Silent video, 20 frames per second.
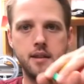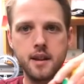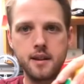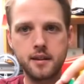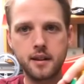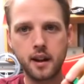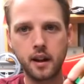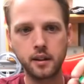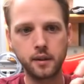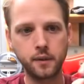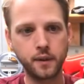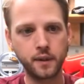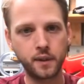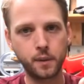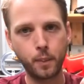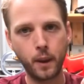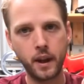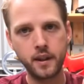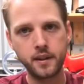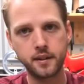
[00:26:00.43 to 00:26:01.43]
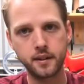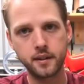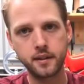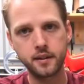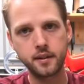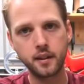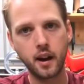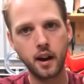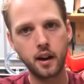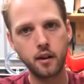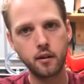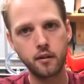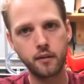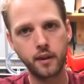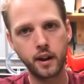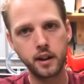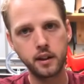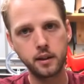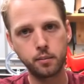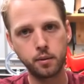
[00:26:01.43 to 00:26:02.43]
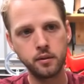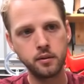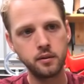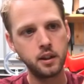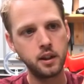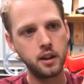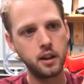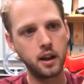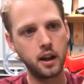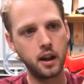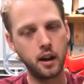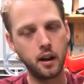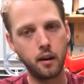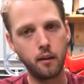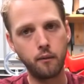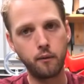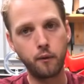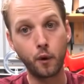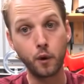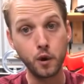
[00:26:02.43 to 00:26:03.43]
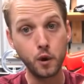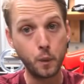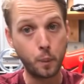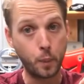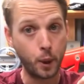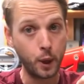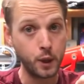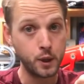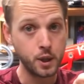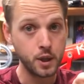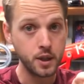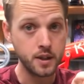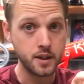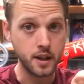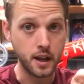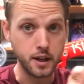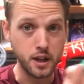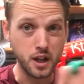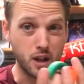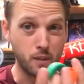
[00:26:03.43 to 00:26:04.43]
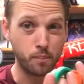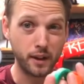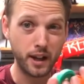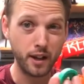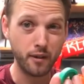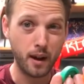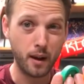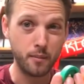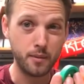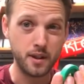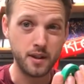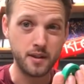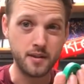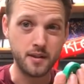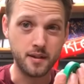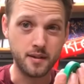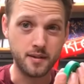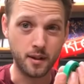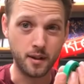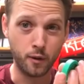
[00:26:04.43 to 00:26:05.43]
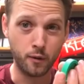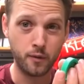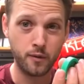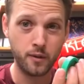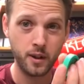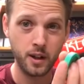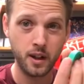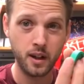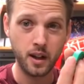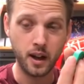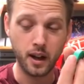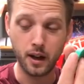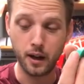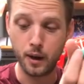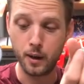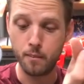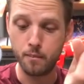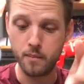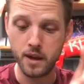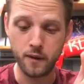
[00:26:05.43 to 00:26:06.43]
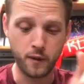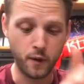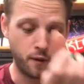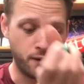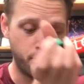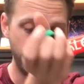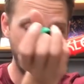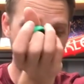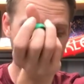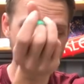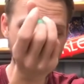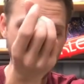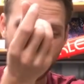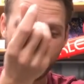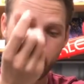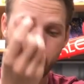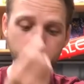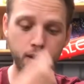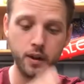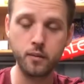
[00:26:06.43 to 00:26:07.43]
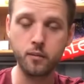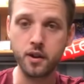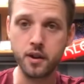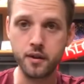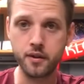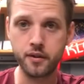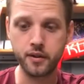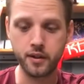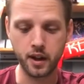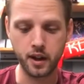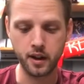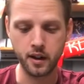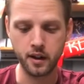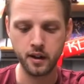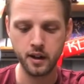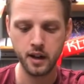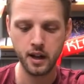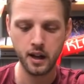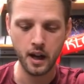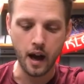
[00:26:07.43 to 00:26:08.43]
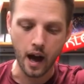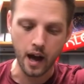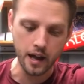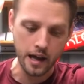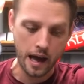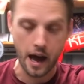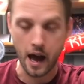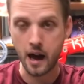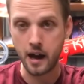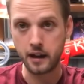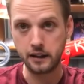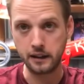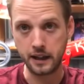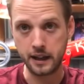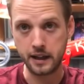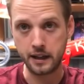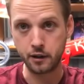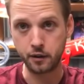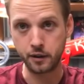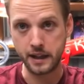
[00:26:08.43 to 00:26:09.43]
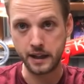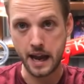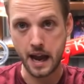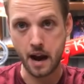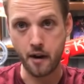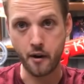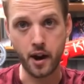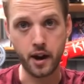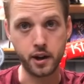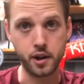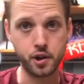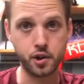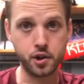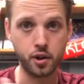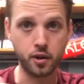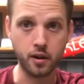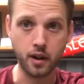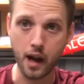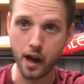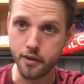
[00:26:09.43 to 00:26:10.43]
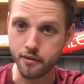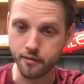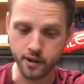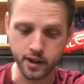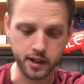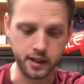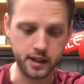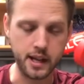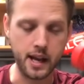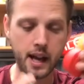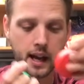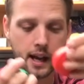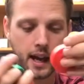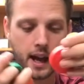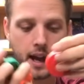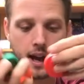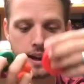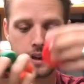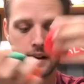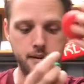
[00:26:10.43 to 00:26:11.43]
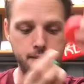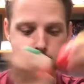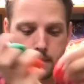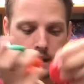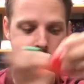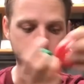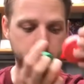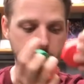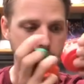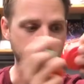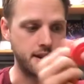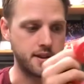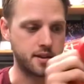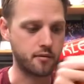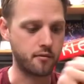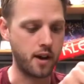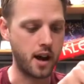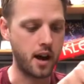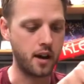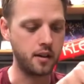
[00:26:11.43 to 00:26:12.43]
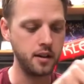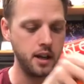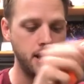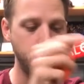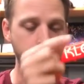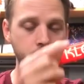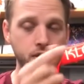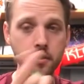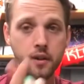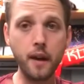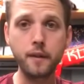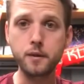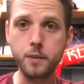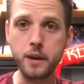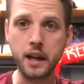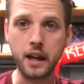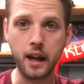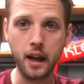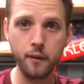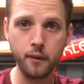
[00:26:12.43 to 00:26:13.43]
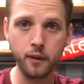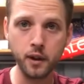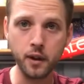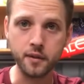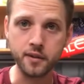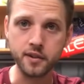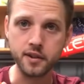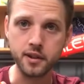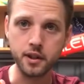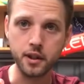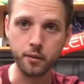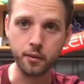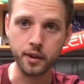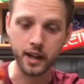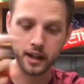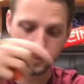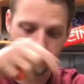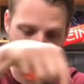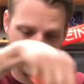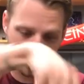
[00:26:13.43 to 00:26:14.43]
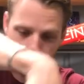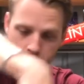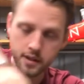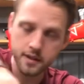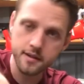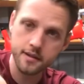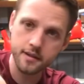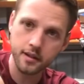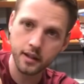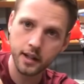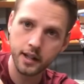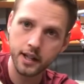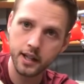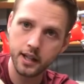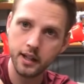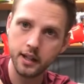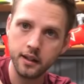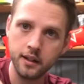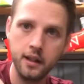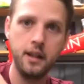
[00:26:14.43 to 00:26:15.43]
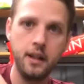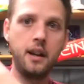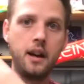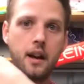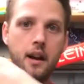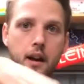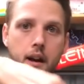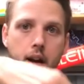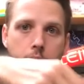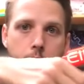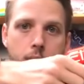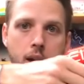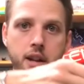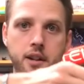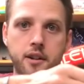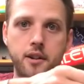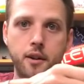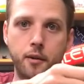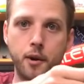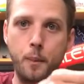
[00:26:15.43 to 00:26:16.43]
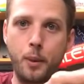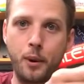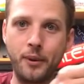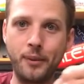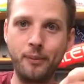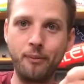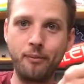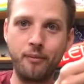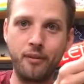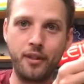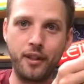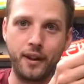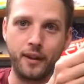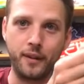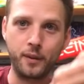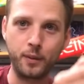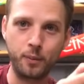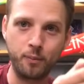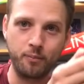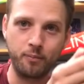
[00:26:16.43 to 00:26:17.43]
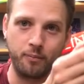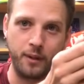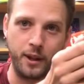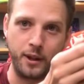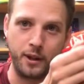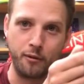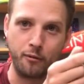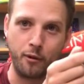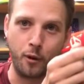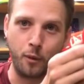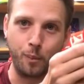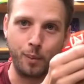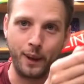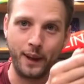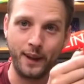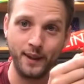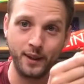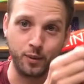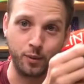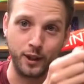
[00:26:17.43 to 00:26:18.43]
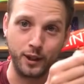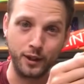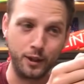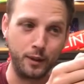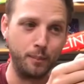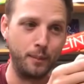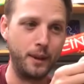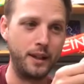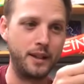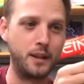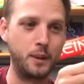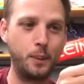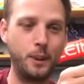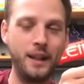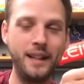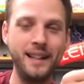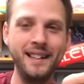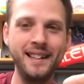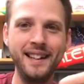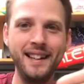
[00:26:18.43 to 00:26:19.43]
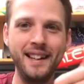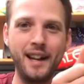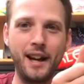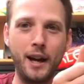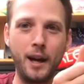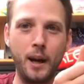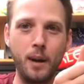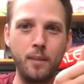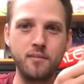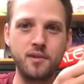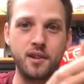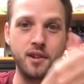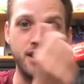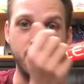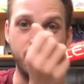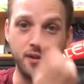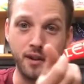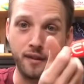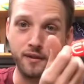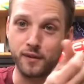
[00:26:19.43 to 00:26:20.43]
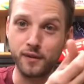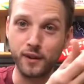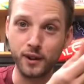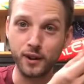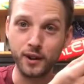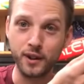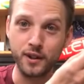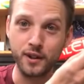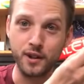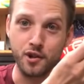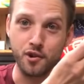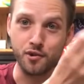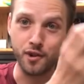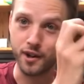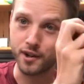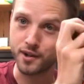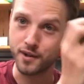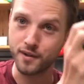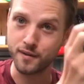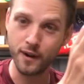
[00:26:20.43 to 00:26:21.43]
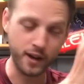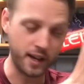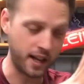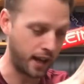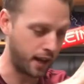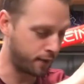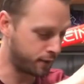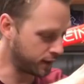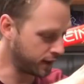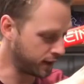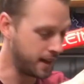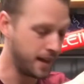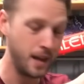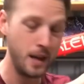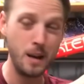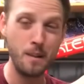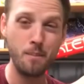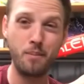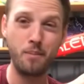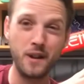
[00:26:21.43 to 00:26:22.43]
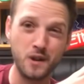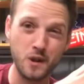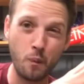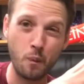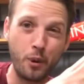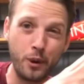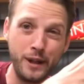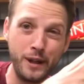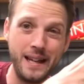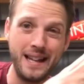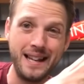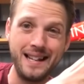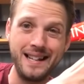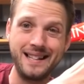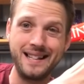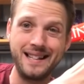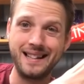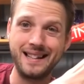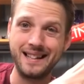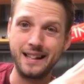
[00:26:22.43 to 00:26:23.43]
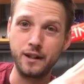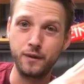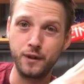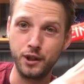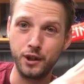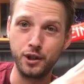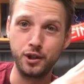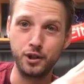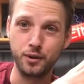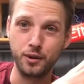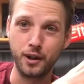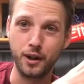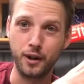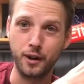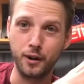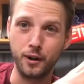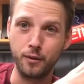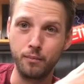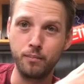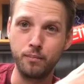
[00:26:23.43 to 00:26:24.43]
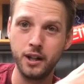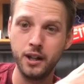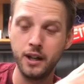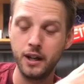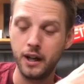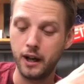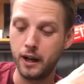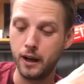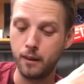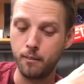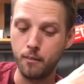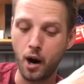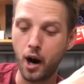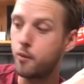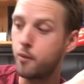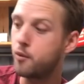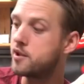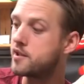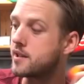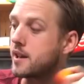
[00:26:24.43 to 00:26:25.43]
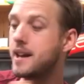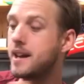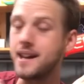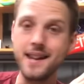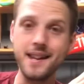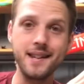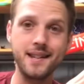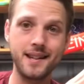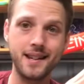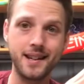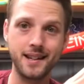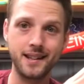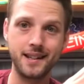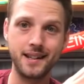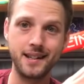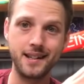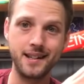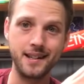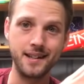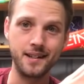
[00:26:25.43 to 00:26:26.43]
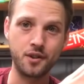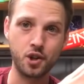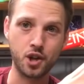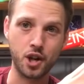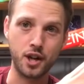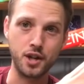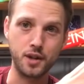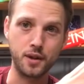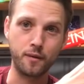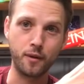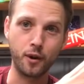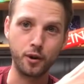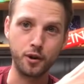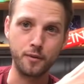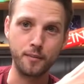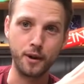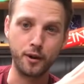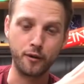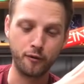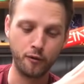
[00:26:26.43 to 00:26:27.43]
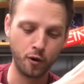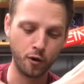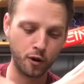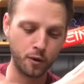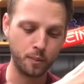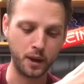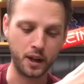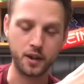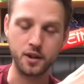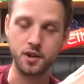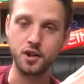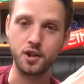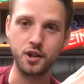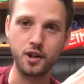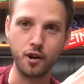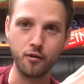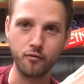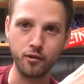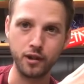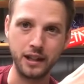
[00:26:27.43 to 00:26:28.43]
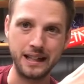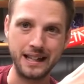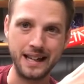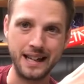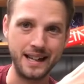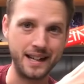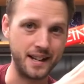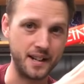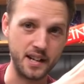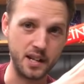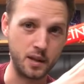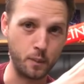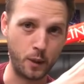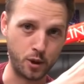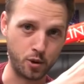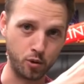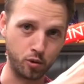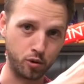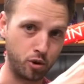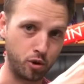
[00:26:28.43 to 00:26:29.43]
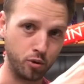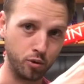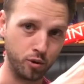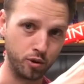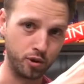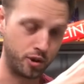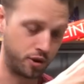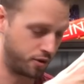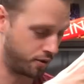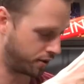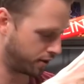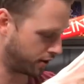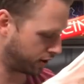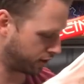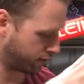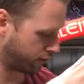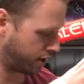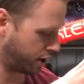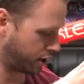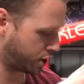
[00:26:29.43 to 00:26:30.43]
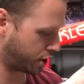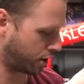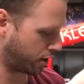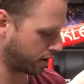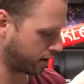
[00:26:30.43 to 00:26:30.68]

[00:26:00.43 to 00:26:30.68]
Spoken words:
colorful spacers are available for you to purchase, and you can play around with this yourself. If you're fairly confident with letting all the air out of your shock, unthreading the air can and mixing these around, you do have to be careful. Obviously, you don't want to get dirt inside here, and you don't want to put things in the wrong place where they're not meant to be. So you do have to follow the instructions very carefully, but it's a pretty easy thing for you to do at home. I would say easier than it is changing volume in a fork, because you don't really need any special tools to do it on the rear shock.